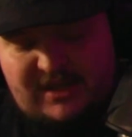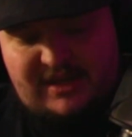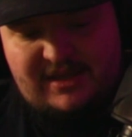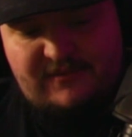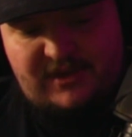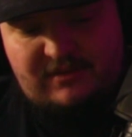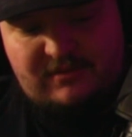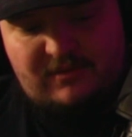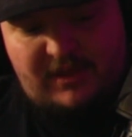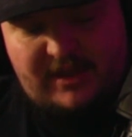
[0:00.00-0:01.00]
Even
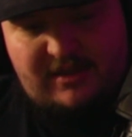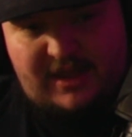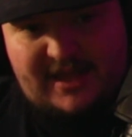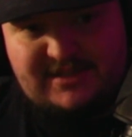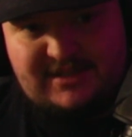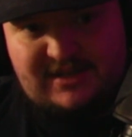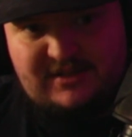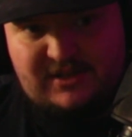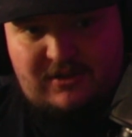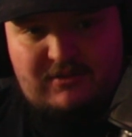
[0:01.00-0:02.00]
like as an
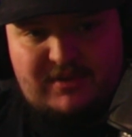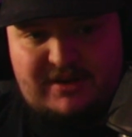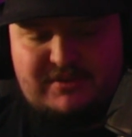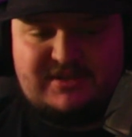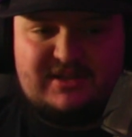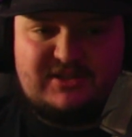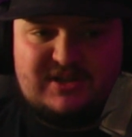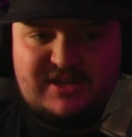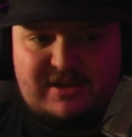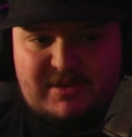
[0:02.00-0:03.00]
adult, when I was like
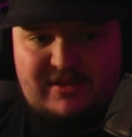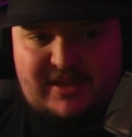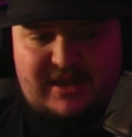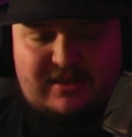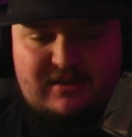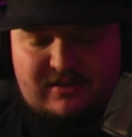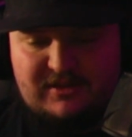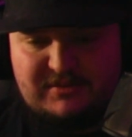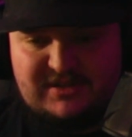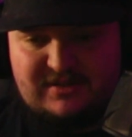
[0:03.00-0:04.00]
talking about like,
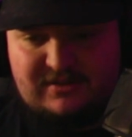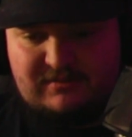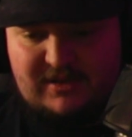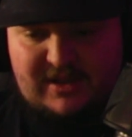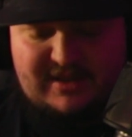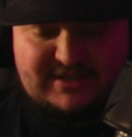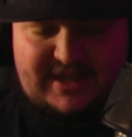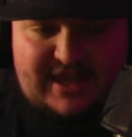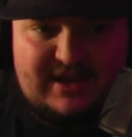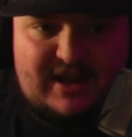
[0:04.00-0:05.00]
as a
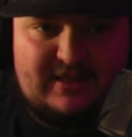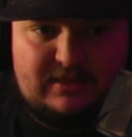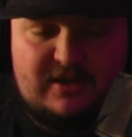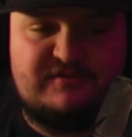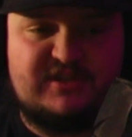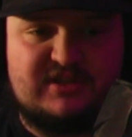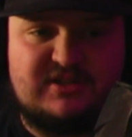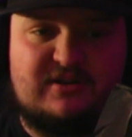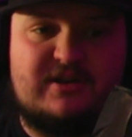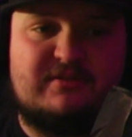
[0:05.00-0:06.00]
kid, I loved the
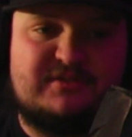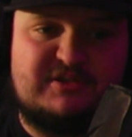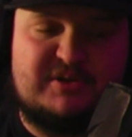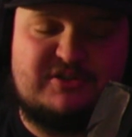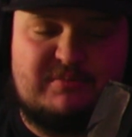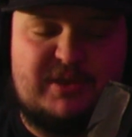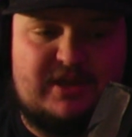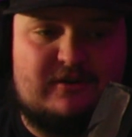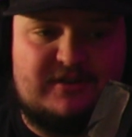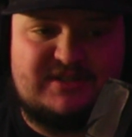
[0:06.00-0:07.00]
Guitar Hero so much. I would play it
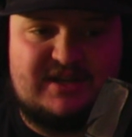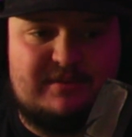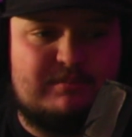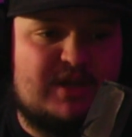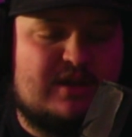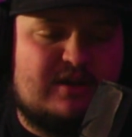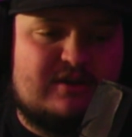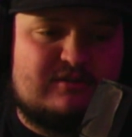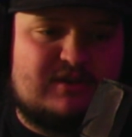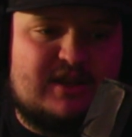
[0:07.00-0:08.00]
all the time.
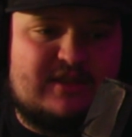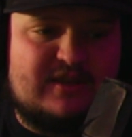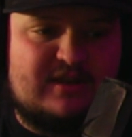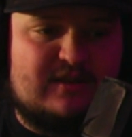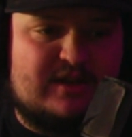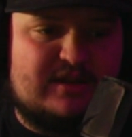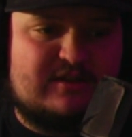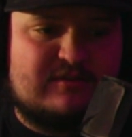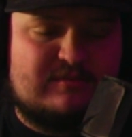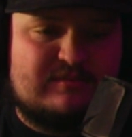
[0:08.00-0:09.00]
And then
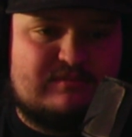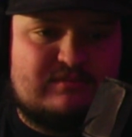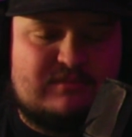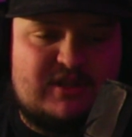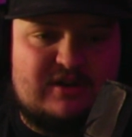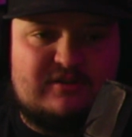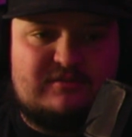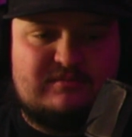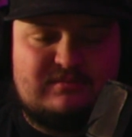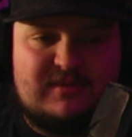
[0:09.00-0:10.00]
like, you know,
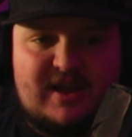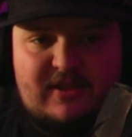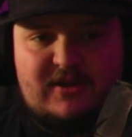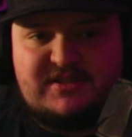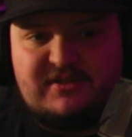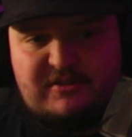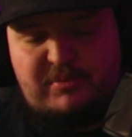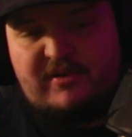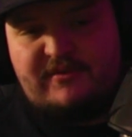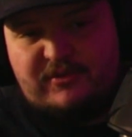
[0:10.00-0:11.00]
I lost all the
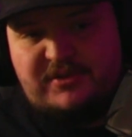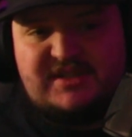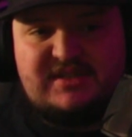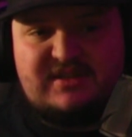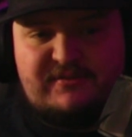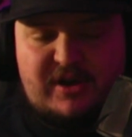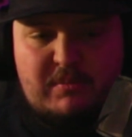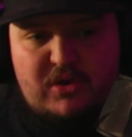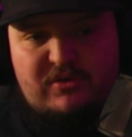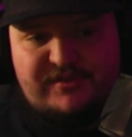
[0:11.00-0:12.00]
peripherals and stuff when I
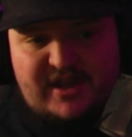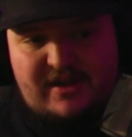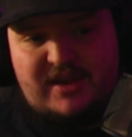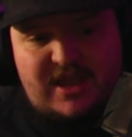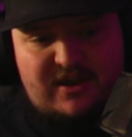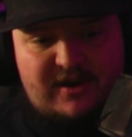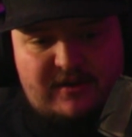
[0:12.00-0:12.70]
moved out here.